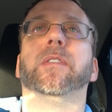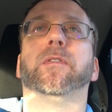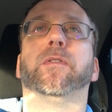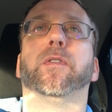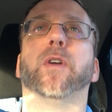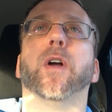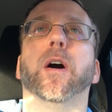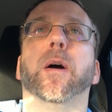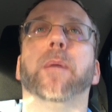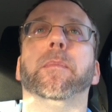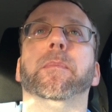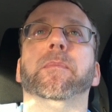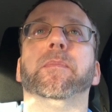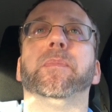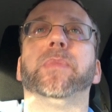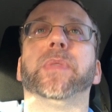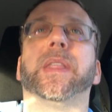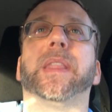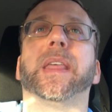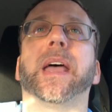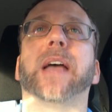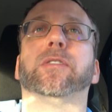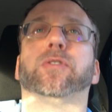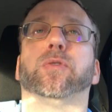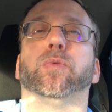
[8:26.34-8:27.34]
from,
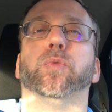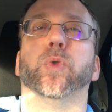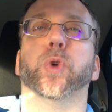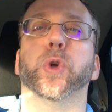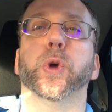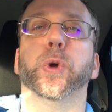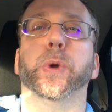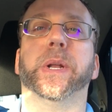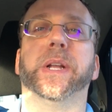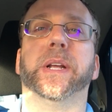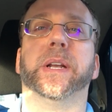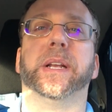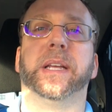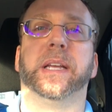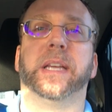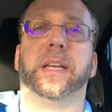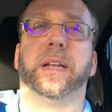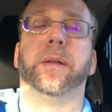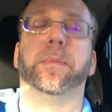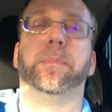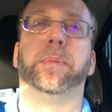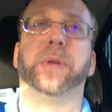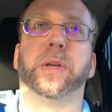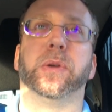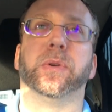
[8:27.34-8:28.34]
that's rooted
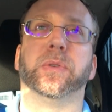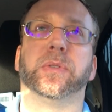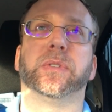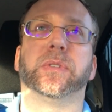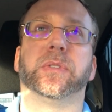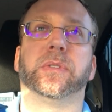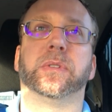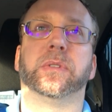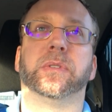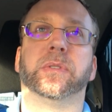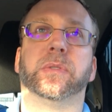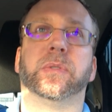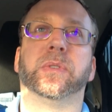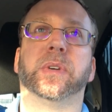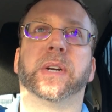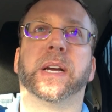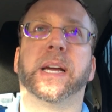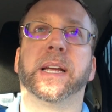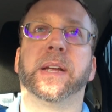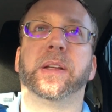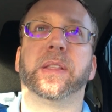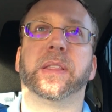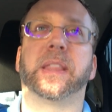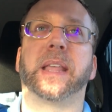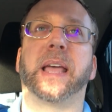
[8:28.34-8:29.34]
in abuse,
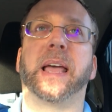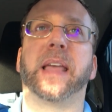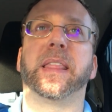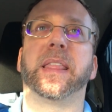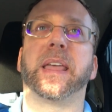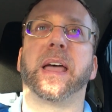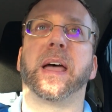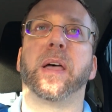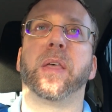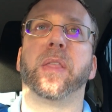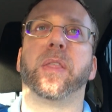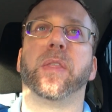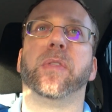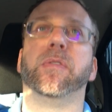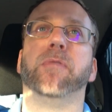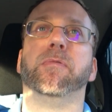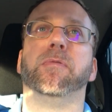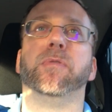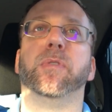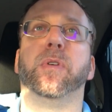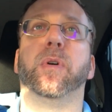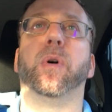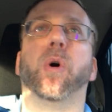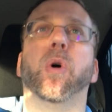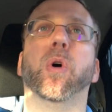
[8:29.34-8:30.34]
right? That
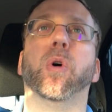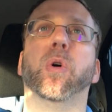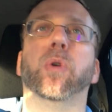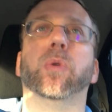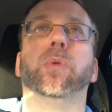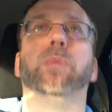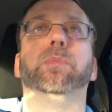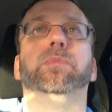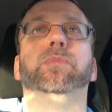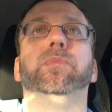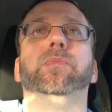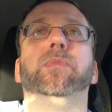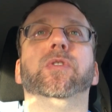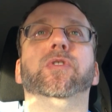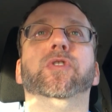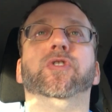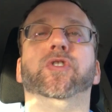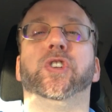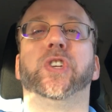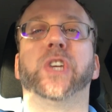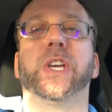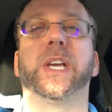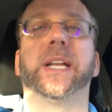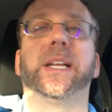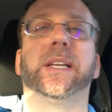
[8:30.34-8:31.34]
the whole
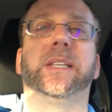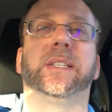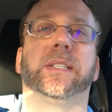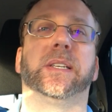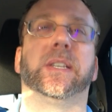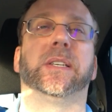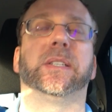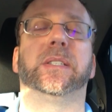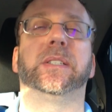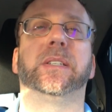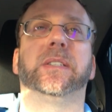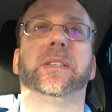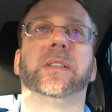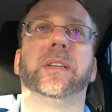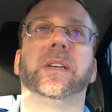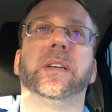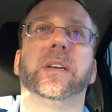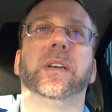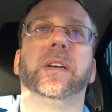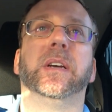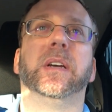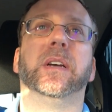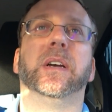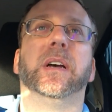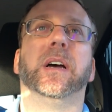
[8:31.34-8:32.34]
genesis
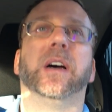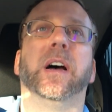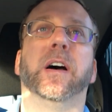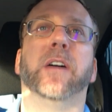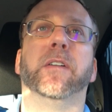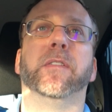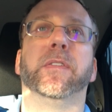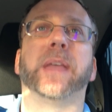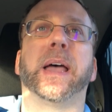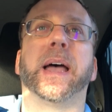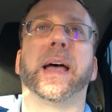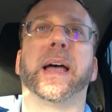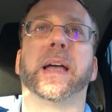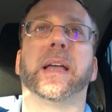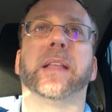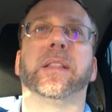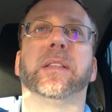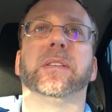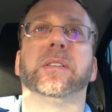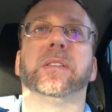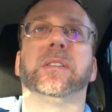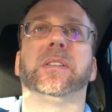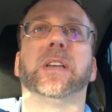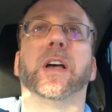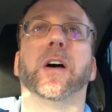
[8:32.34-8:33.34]
of that
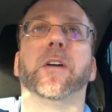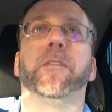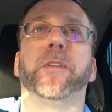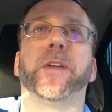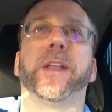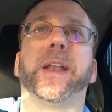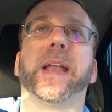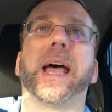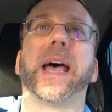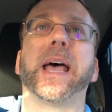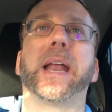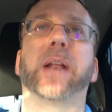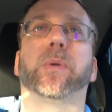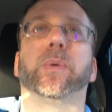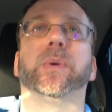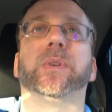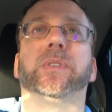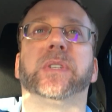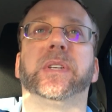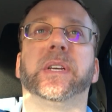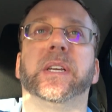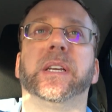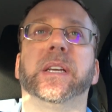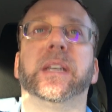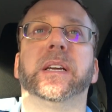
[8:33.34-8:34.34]

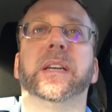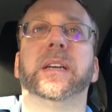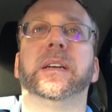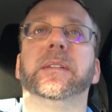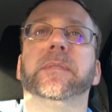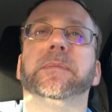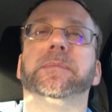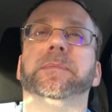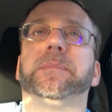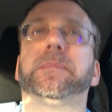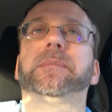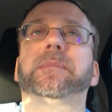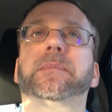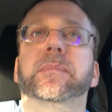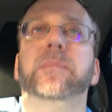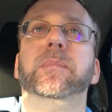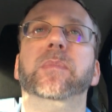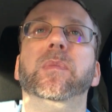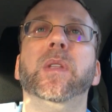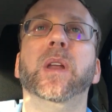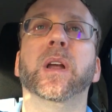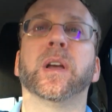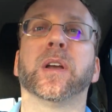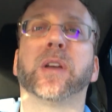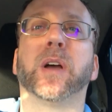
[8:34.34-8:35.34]
self-inadequacy
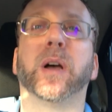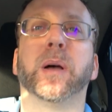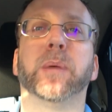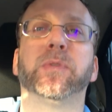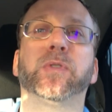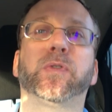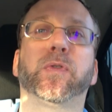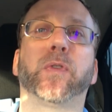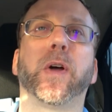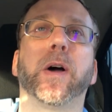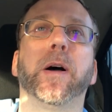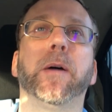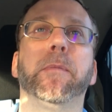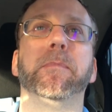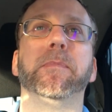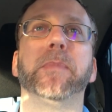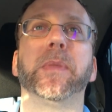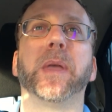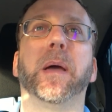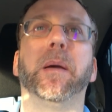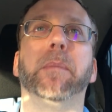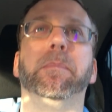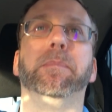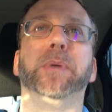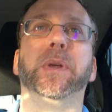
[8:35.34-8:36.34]
comes
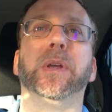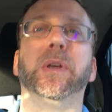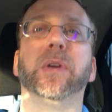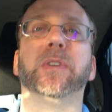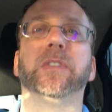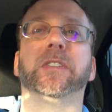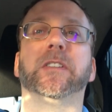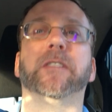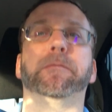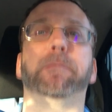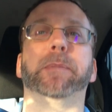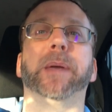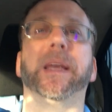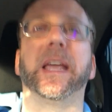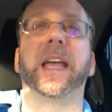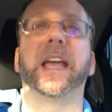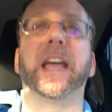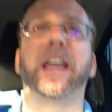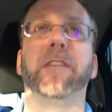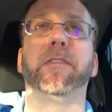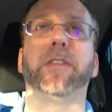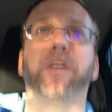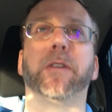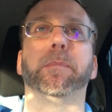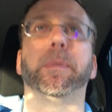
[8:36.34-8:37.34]
from abusive
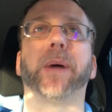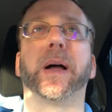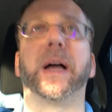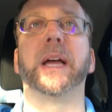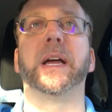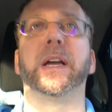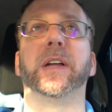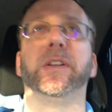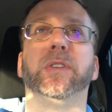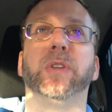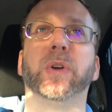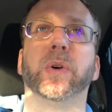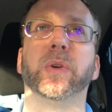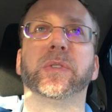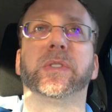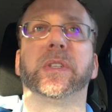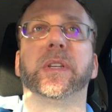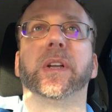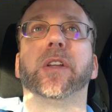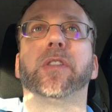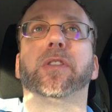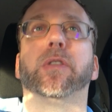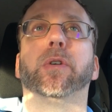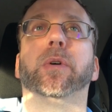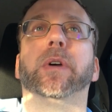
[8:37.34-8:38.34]
behavior by adults
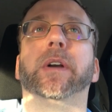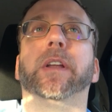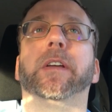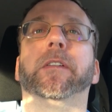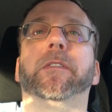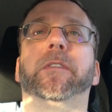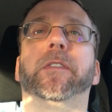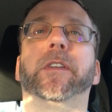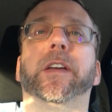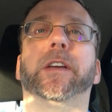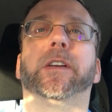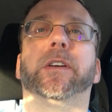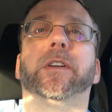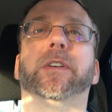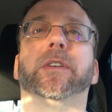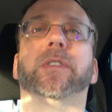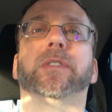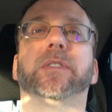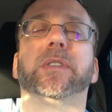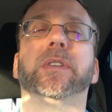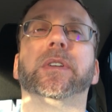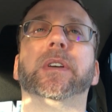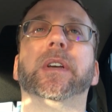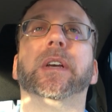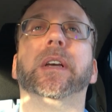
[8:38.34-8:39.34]
and authority
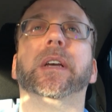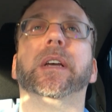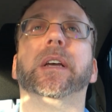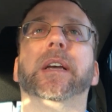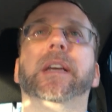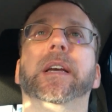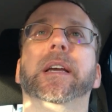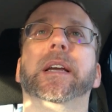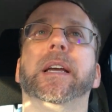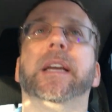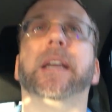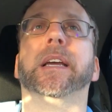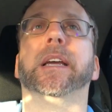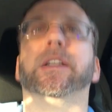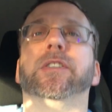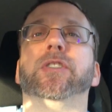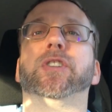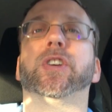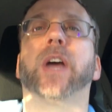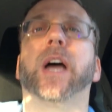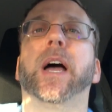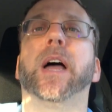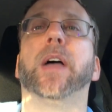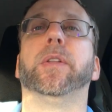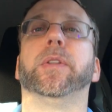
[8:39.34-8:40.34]
figures in
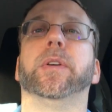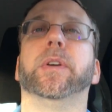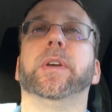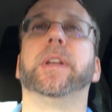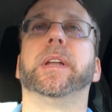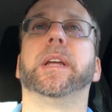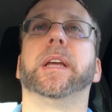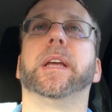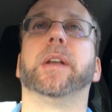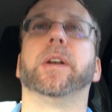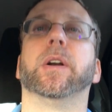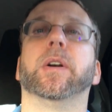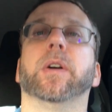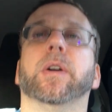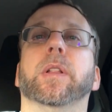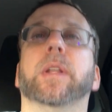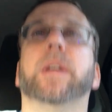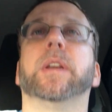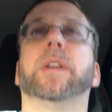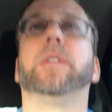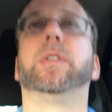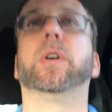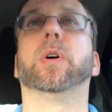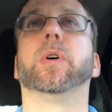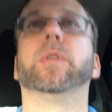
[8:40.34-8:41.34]
childhood and
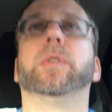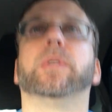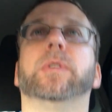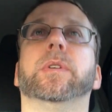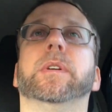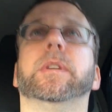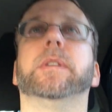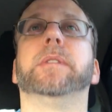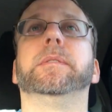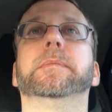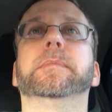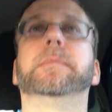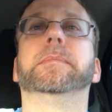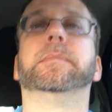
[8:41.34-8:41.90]
early adulthood.